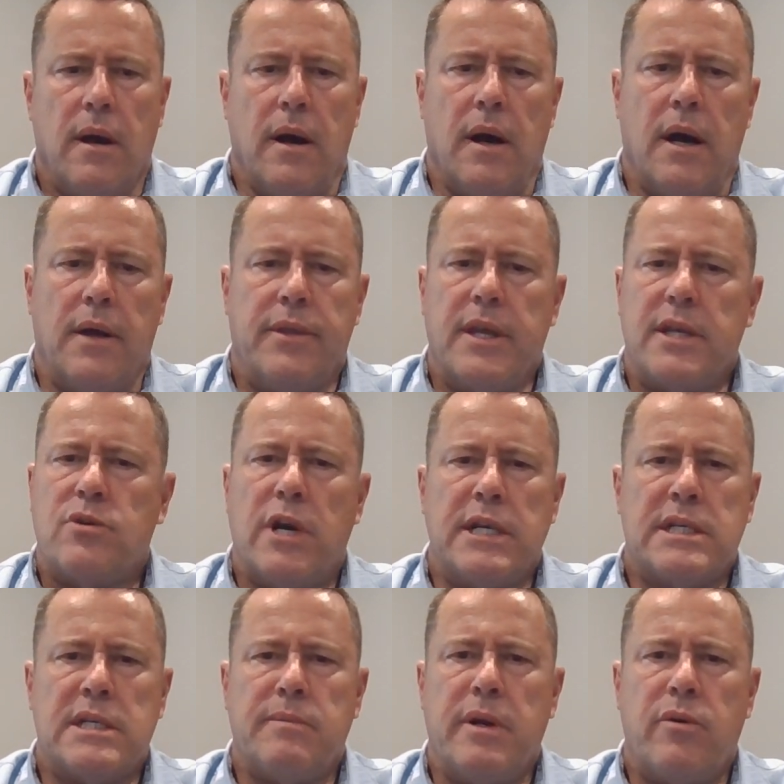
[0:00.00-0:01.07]
There's
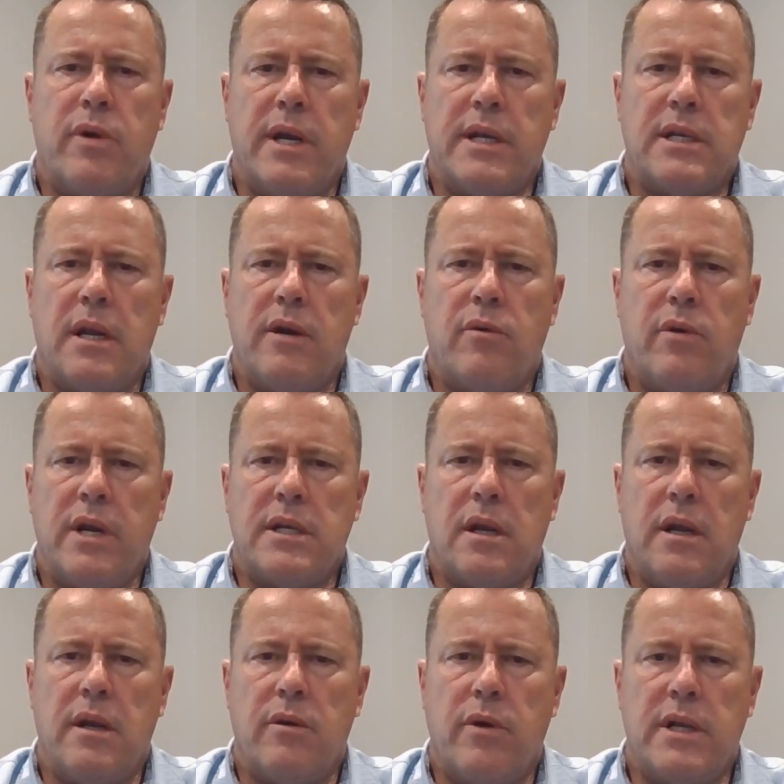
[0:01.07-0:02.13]
racism
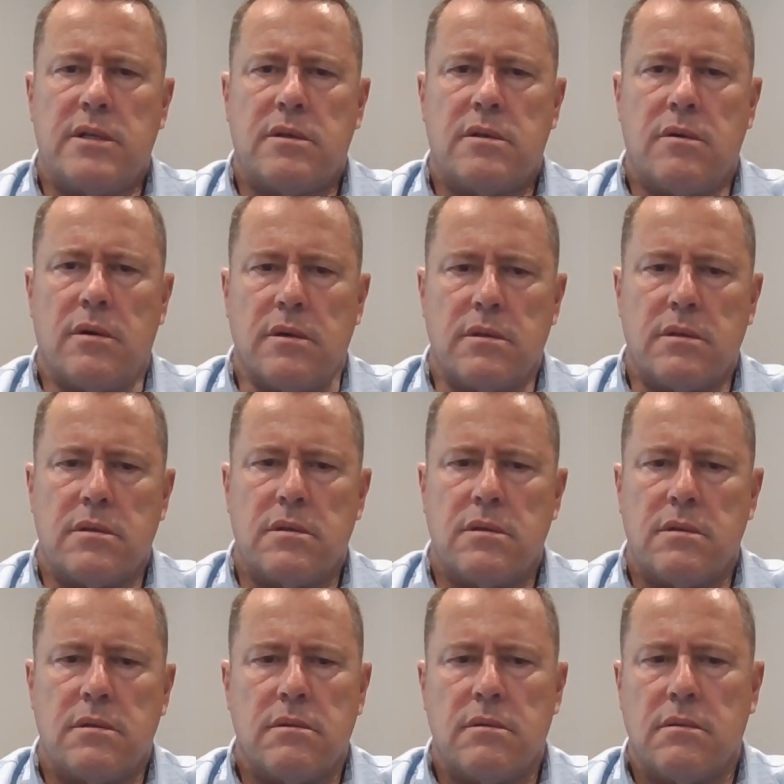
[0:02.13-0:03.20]
in
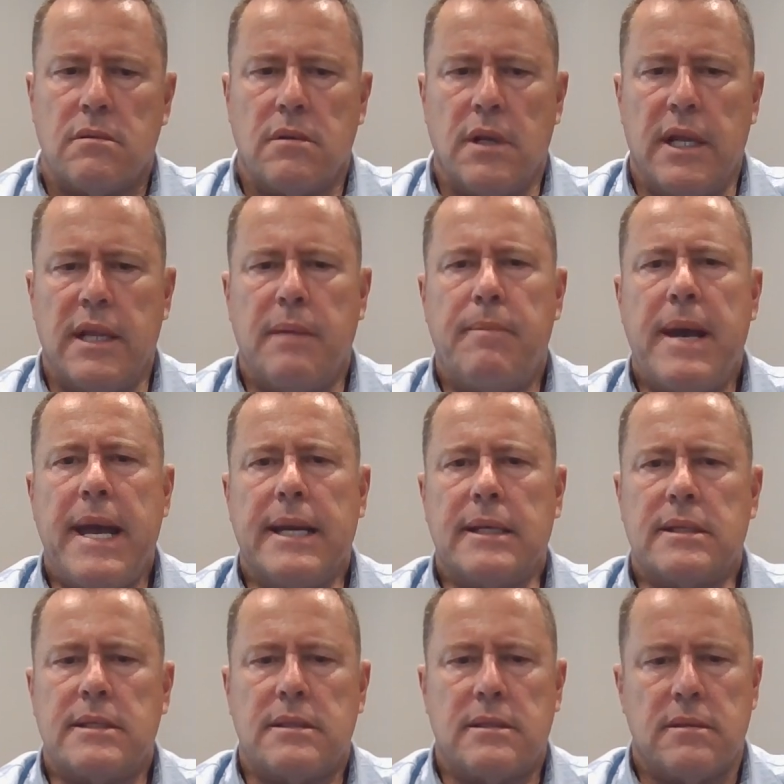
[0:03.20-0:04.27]
restaurants, in the
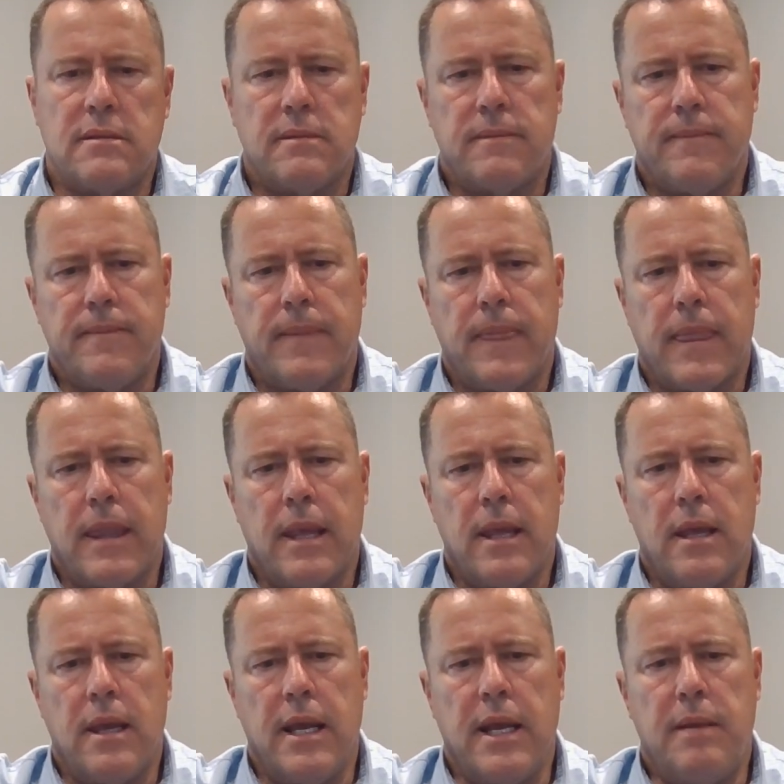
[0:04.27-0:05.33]
banks,
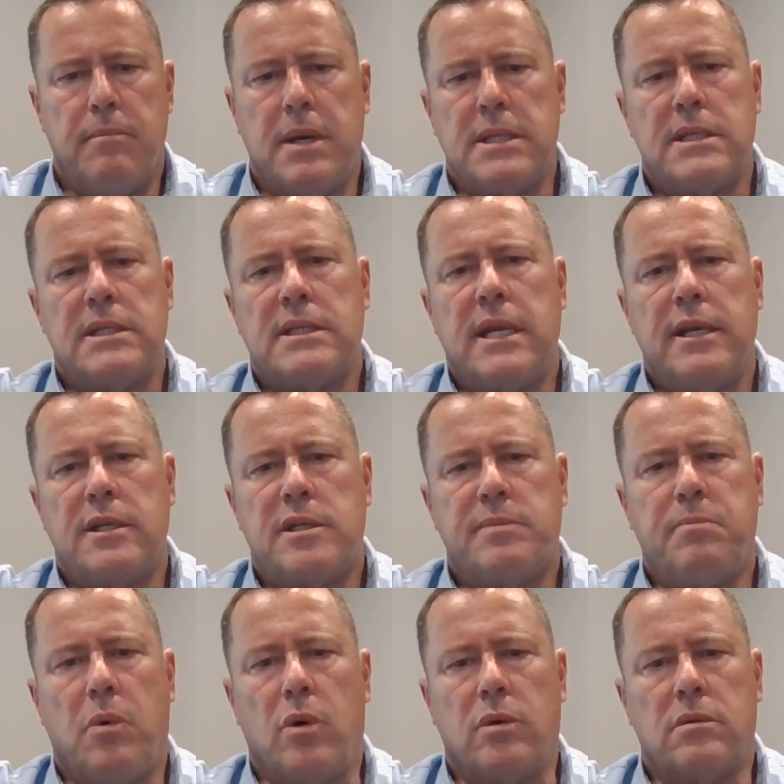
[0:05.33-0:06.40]
in business and in
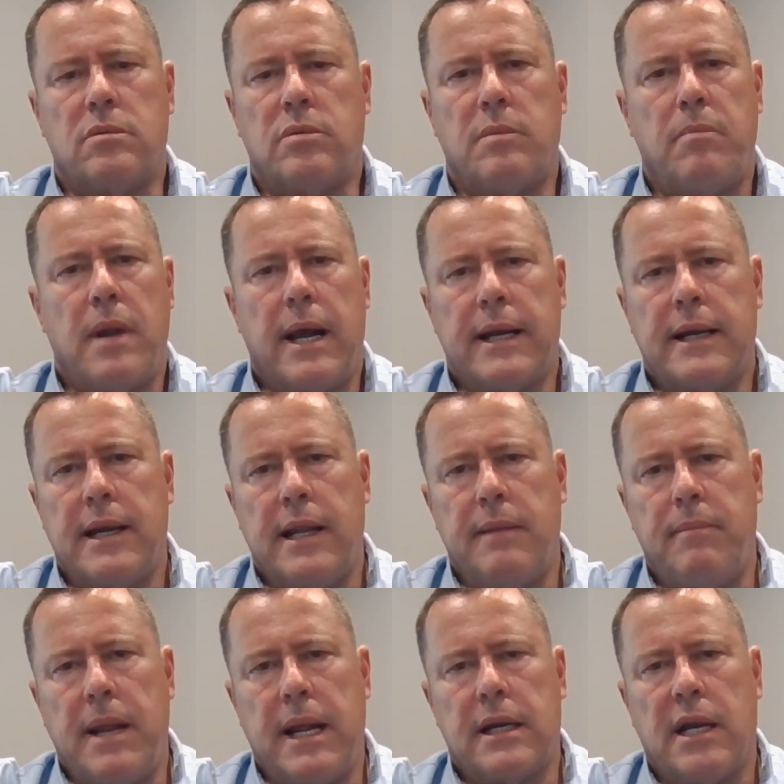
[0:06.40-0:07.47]
sport. Black
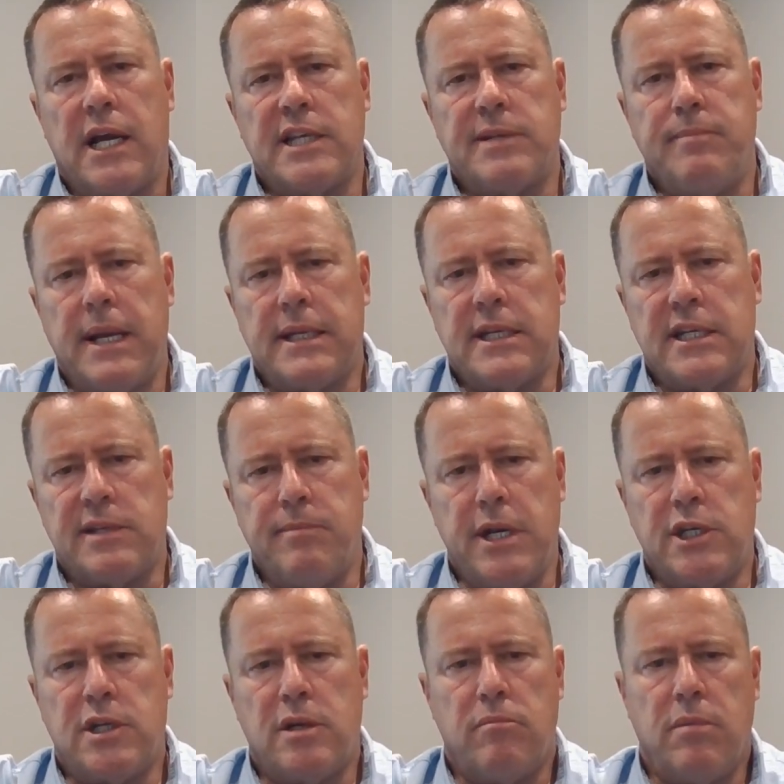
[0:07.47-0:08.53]
Lives Matter, as
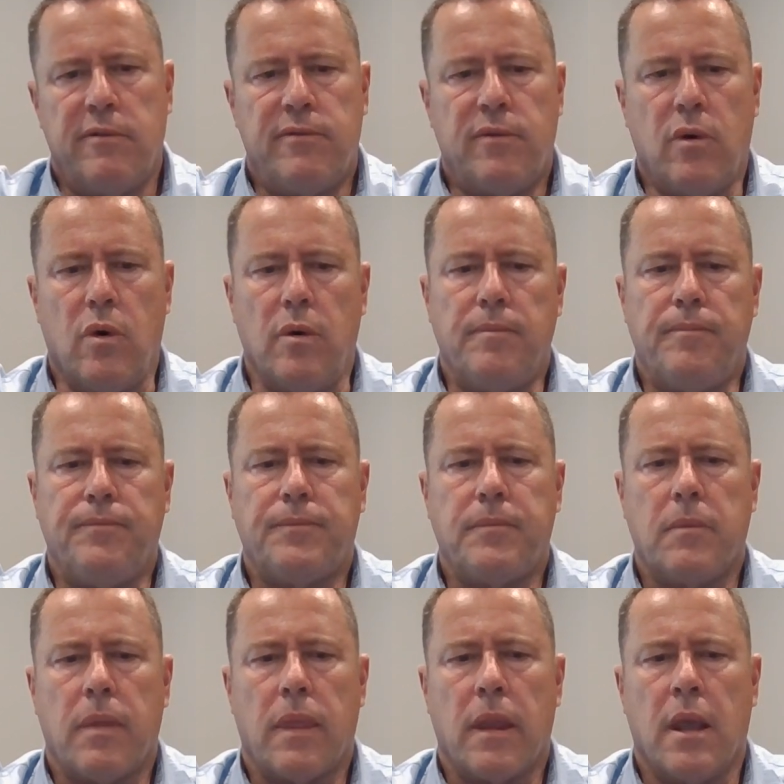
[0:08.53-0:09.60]
mentioned before.
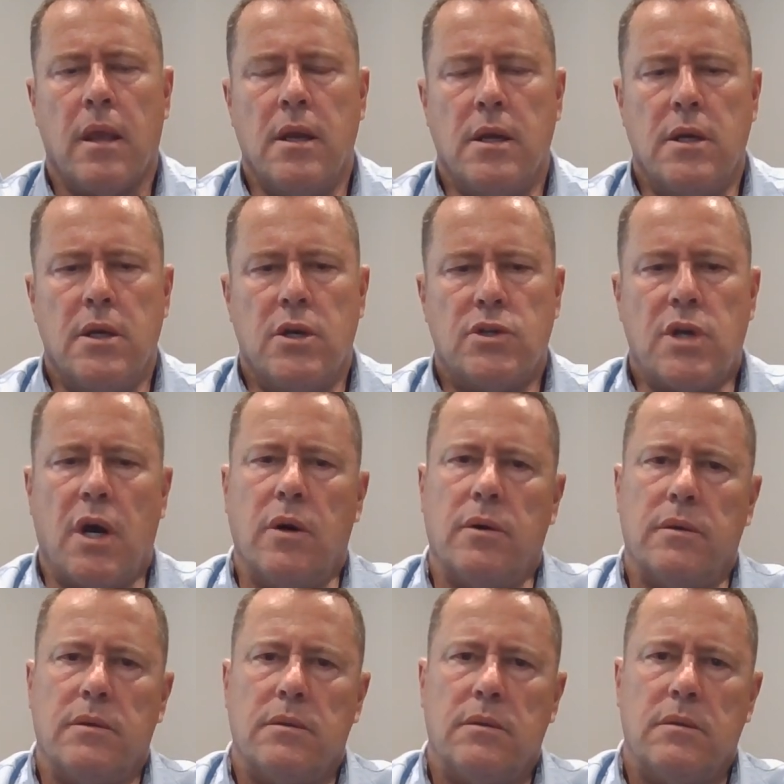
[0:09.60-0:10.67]
So,
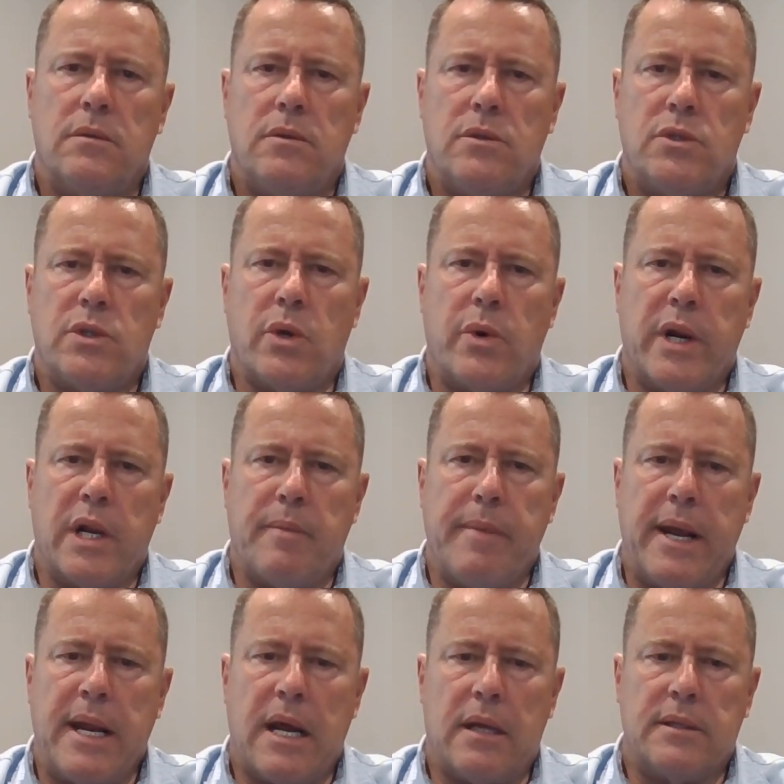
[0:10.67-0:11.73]
to the real
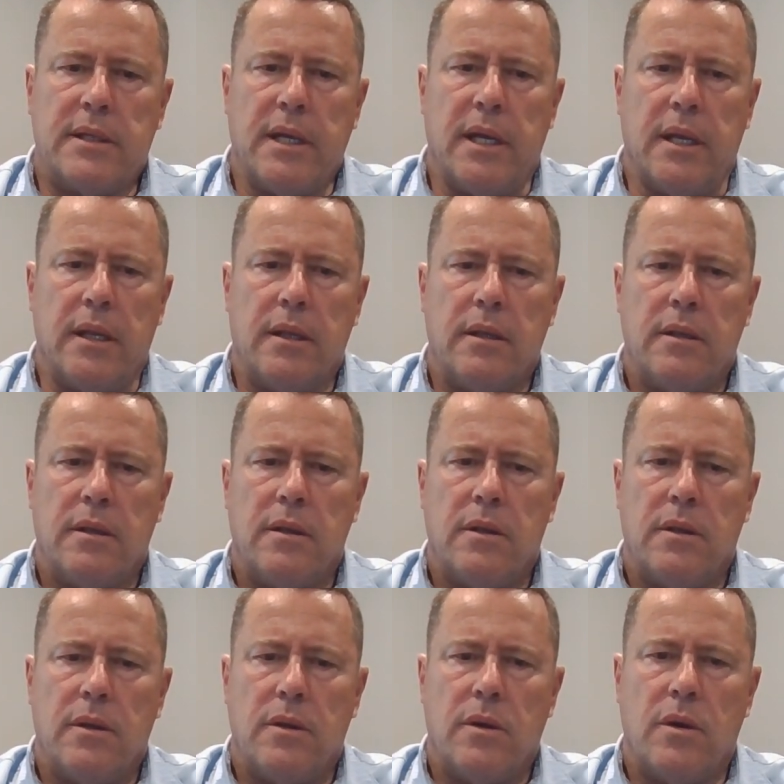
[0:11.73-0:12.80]
men out there,
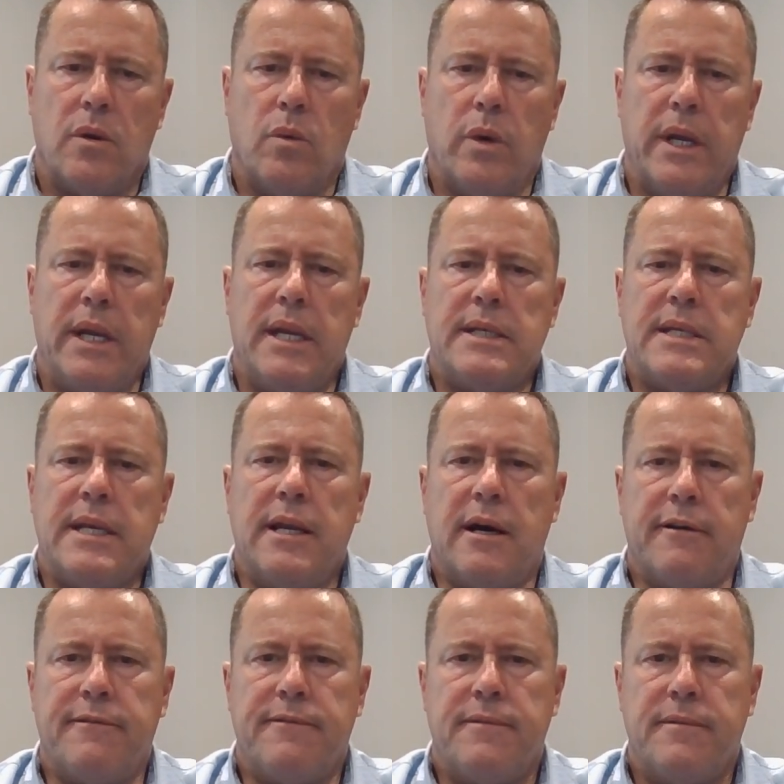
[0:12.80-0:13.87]
when is
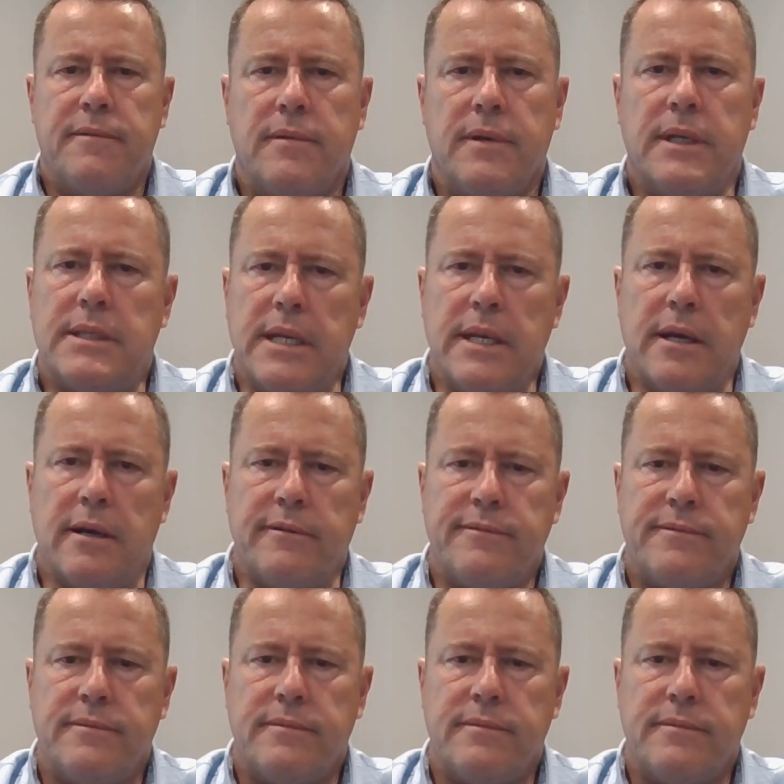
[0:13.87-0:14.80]
enough is enough?